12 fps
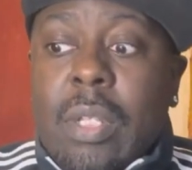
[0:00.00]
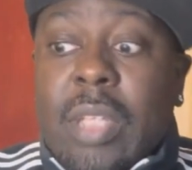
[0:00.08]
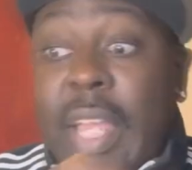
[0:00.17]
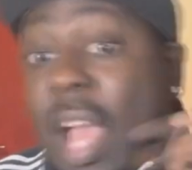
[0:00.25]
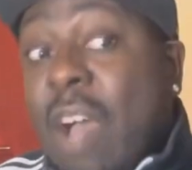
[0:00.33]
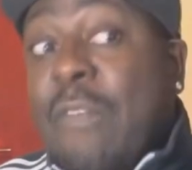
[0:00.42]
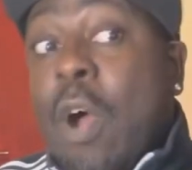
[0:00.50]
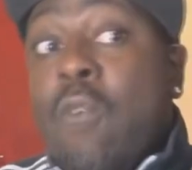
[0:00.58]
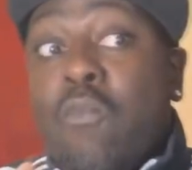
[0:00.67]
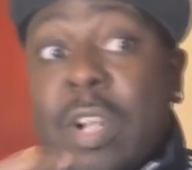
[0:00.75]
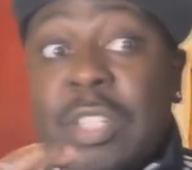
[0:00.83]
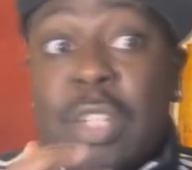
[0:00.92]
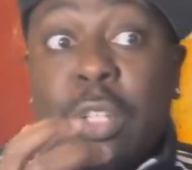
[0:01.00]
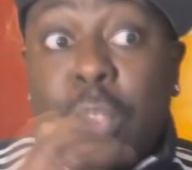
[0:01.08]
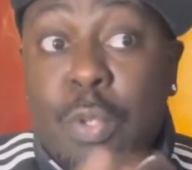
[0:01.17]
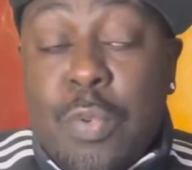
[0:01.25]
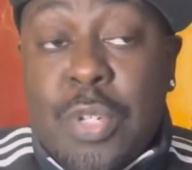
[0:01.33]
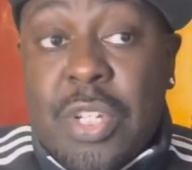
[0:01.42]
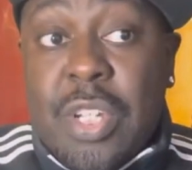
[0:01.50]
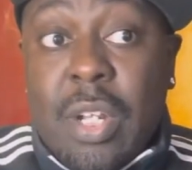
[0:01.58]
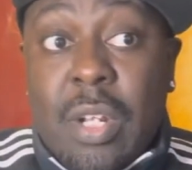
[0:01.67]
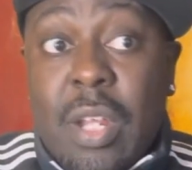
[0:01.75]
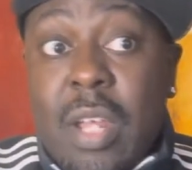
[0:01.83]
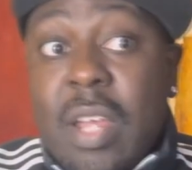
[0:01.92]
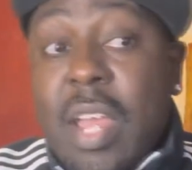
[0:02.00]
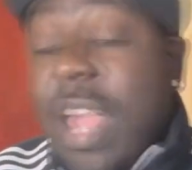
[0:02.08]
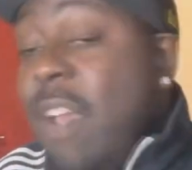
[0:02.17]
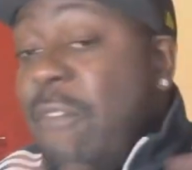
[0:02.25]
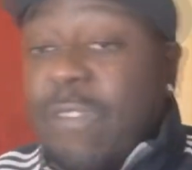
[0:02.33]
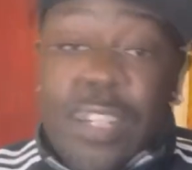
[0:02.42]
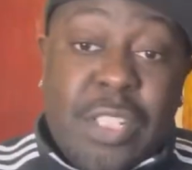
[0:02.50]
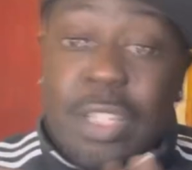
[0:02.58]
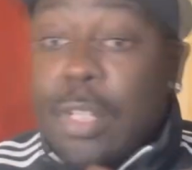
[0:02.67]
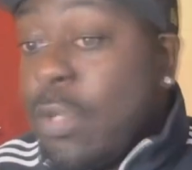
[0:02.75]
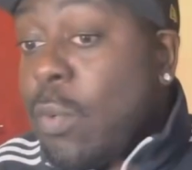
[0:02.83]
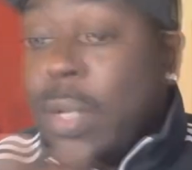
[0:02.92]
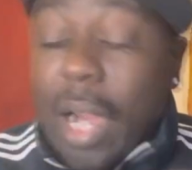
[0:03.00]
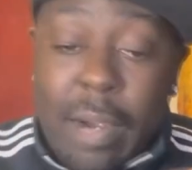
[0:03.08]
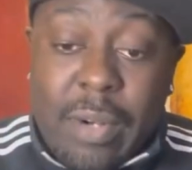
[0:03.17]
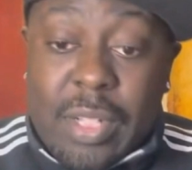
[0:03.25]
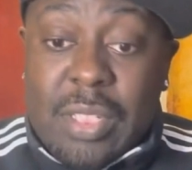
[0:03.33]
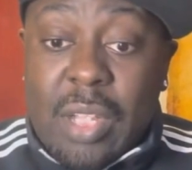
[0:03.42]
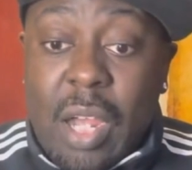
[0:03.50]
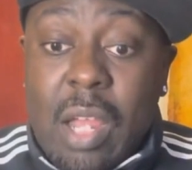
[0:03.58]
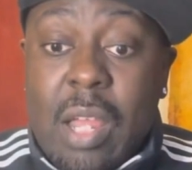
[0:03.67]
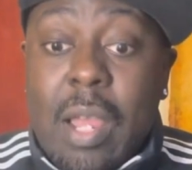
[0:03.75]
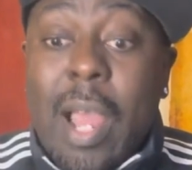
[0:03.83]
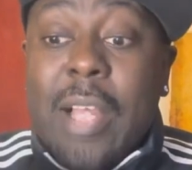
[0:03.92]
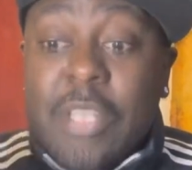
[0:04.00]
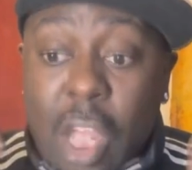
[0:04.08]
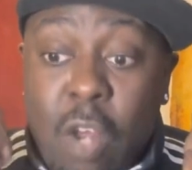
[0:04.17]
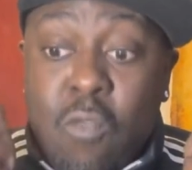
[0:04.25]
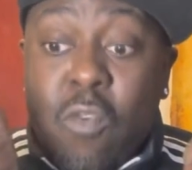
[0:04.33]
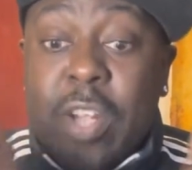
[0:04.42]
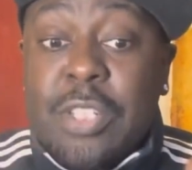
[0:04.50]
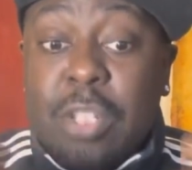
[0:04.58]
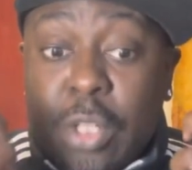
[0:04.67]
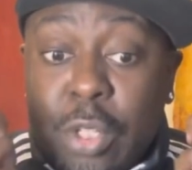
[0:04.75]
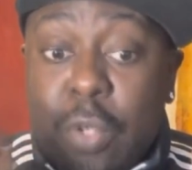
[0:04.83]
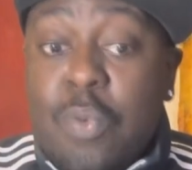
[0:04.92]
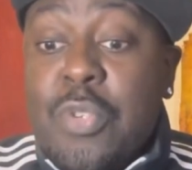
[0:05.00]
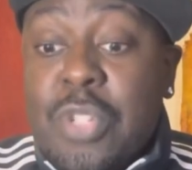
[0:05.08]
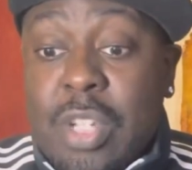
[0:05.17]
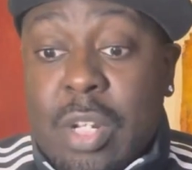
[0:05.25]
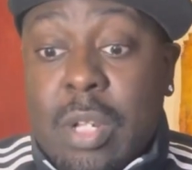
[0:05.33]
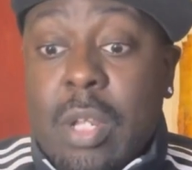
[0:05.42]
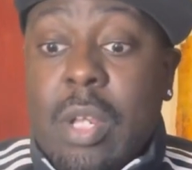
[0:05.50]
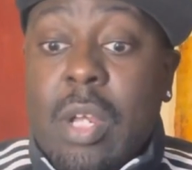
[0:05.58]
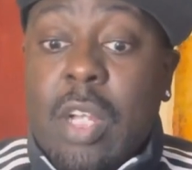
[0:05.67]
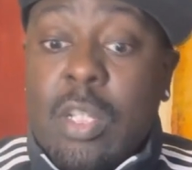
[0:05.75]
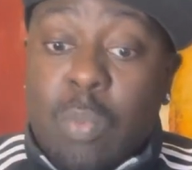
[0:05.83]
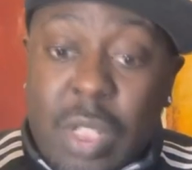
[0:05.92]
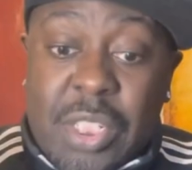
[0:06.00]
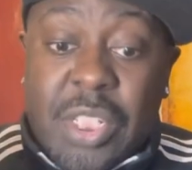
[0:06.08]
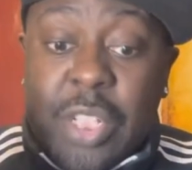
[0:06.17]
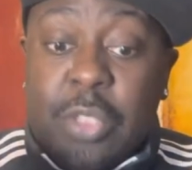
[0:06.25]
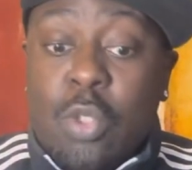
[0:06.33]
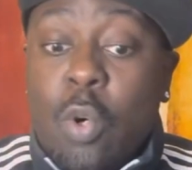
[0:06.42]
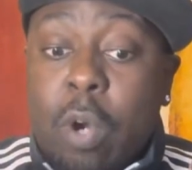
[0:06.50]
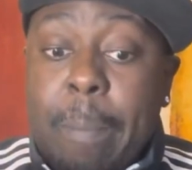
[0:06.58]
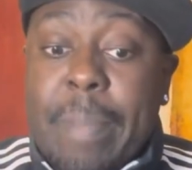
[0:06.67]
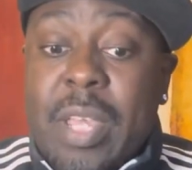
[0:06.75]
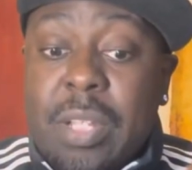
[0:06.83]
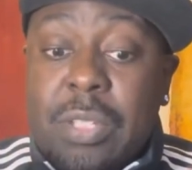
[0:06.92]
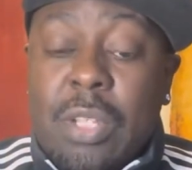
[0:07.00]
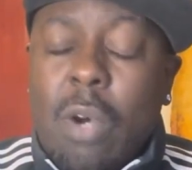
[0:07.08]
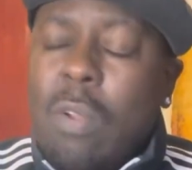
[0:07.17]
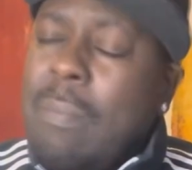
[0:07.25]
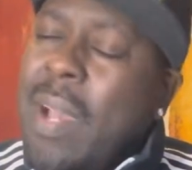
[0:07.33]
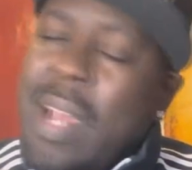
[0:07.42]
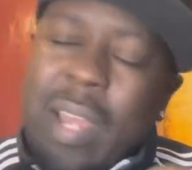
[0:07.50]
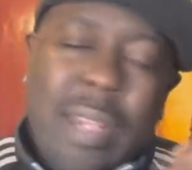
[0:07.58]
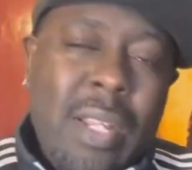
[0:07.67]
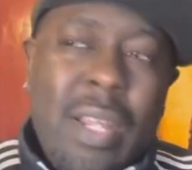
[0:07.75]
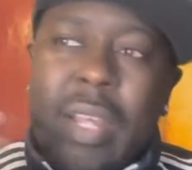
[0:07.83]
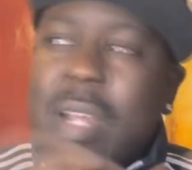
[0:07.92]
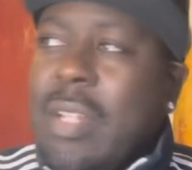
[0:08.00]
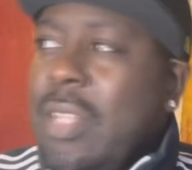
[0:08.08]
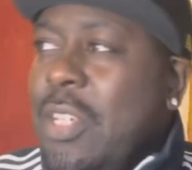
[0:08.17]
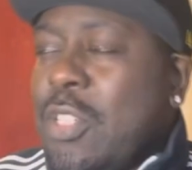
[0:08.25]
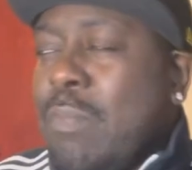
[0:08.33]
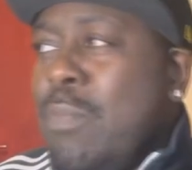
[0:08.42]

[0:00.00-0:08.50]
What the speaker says: They have a resolution. Every single character has a resolution, as well as their story being told. Man, this